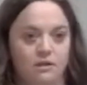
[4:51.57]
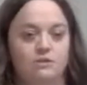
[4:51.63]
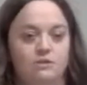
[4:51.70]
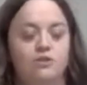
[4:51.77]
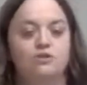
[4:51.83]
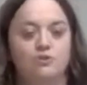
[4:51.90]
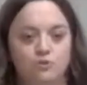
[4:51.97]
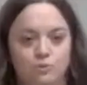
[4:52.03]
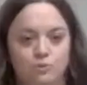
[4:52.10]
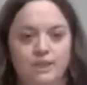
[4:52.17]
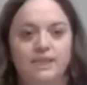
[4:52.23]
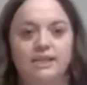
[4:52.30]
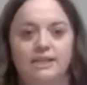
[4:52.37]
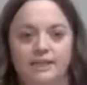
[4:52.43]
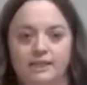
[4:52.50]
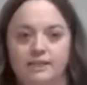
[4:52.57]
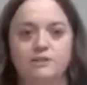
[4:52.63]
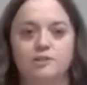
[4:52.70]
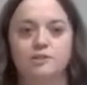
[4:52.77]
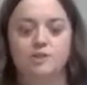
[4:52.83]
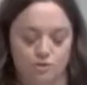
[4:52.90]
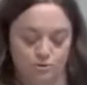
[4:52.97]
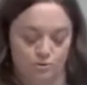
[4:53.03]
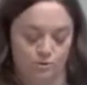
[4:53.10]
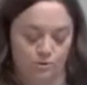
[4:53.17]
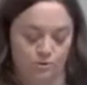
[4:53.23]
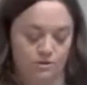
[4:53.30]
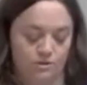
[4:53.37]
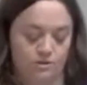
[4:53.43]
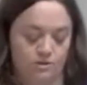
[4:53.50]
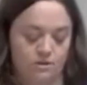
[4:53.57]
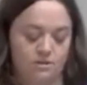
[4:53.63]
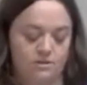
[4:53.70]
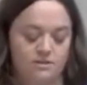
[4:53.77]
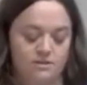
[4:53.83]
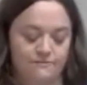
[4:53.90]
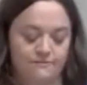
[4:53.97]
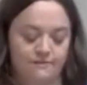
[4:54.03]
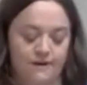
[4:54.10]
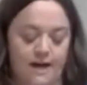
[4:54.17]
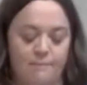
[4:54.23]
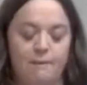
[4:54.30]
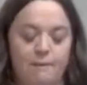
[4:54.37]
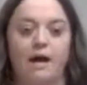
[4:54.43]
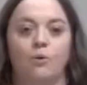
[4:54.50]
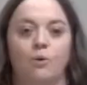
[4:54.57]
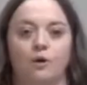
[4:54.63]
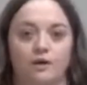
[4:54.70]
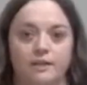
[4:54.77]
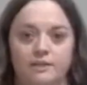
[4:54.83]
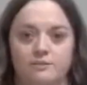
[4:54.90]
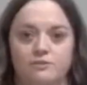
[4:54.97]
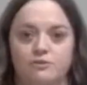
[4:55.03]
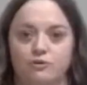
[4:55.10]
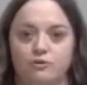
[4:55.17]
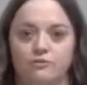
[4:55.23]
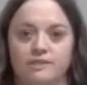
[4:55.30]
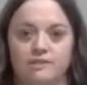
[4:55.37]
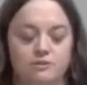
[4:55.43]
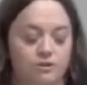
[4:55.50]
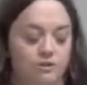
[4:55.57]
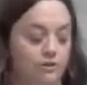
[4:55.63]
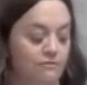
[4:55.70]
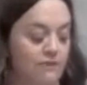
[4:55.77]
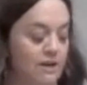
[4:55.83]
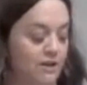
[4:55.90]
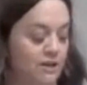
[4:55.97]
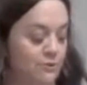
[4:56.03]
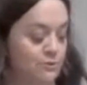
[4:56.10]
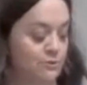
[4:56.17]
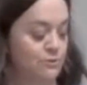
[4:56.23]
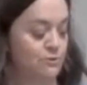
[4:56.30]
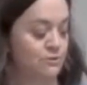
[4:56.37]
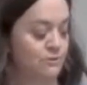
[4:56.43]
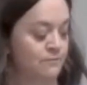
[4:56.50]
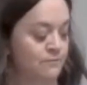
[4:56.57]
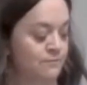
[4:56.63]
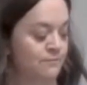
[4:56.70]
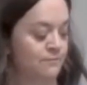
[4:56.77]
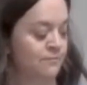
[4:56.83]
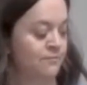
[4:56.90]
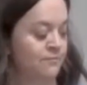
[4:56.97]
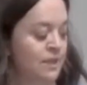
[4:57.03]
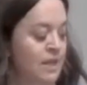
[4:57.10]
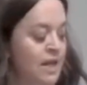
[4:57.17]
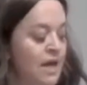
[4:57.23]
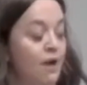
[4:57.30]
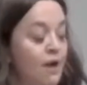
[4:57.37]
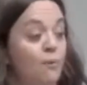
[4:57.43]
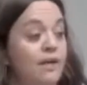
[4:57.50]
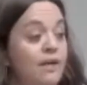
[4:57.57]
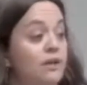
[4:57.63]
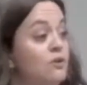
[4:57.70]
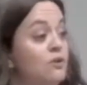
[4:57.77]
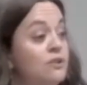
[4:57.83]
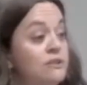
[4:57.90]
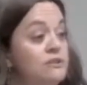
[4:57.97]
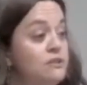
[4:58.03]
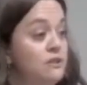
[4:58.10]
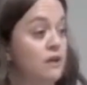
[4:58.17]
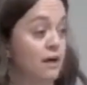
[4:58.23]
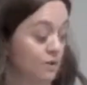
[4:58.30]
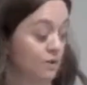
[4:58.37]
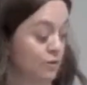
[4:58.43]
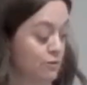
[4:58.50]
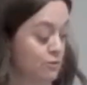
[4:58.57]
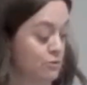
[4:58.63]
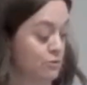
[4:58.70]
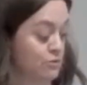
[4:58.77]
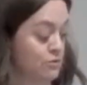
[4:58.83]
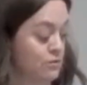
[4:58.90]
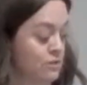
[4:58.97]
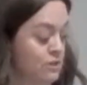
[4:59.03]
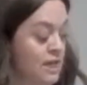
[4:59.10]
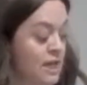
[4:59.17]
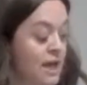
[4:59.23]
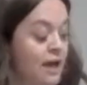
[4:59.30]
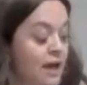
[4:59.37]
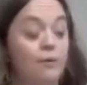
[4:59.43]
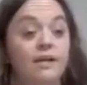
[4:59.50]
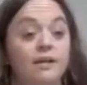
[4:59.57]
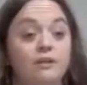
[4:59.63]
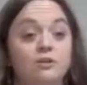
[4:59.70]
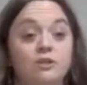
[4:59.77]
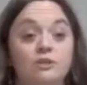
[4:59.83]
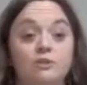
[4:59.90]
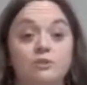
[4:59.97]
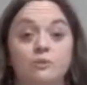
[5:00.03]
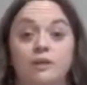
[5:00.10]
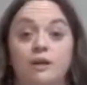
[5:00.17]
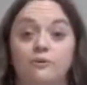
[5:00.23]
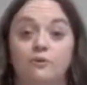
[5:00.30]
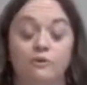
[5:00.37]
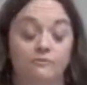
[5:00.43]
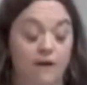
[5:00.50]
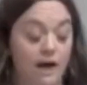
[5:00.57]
to do what they needed to do to defy power in service to their values. And we can look to Jan Hus And we can look to another of